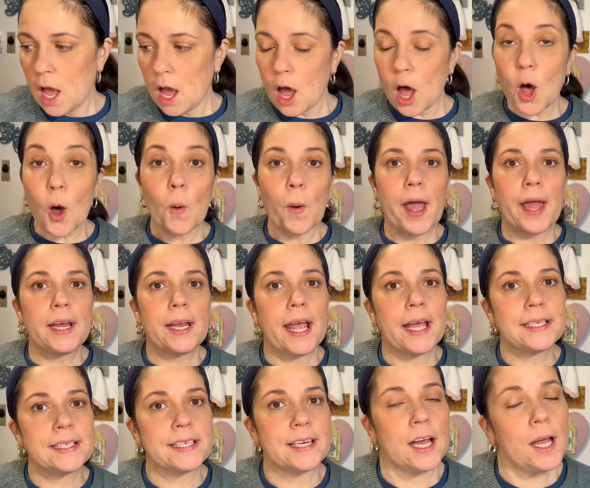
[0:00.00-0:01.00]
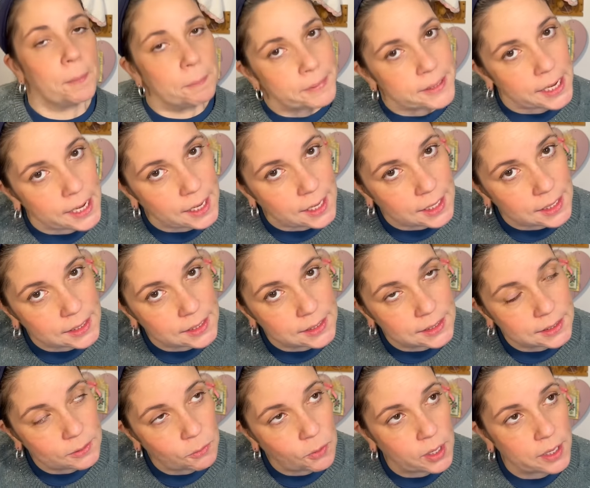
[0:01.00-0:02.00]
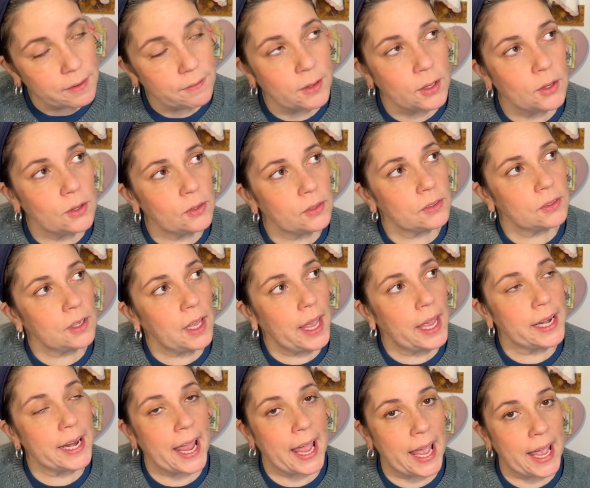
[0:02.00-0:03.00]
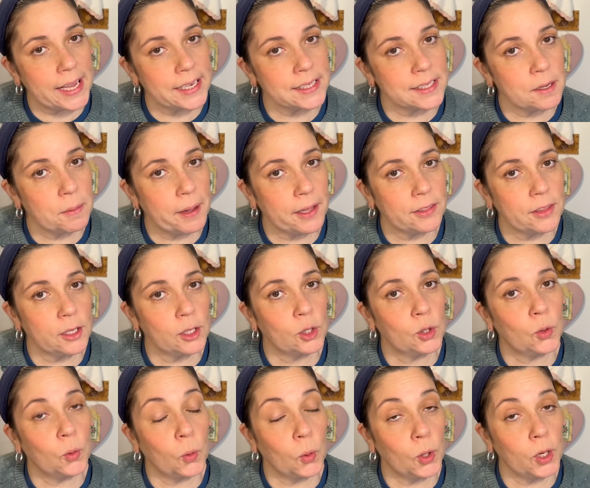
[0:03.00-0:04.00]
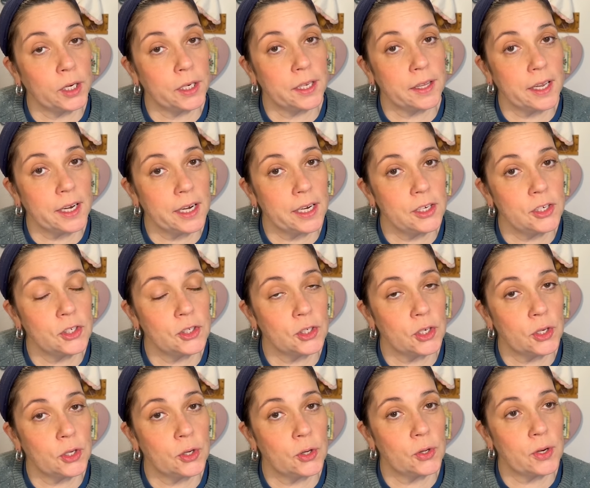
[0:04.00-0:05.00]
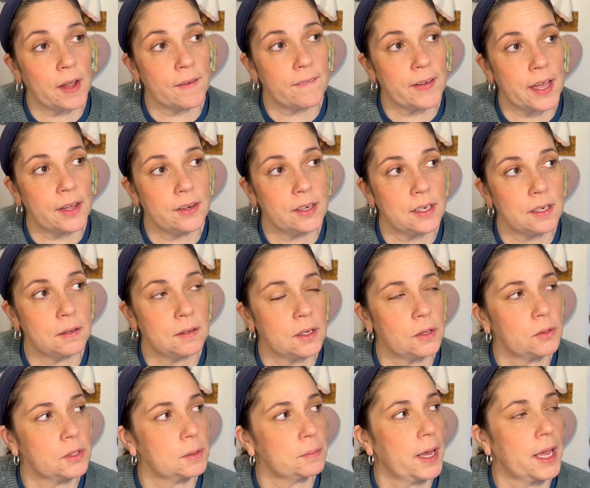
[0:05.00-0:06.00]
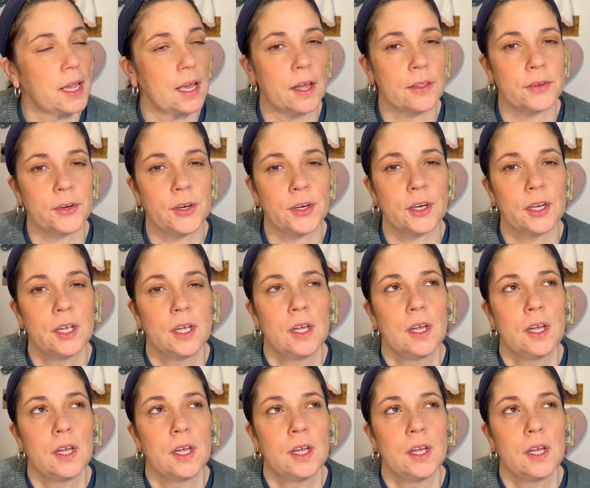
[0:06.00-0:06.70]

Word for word: Oh, and as an update, one of you had asked about the gourd that I showed. I found it, it was in my other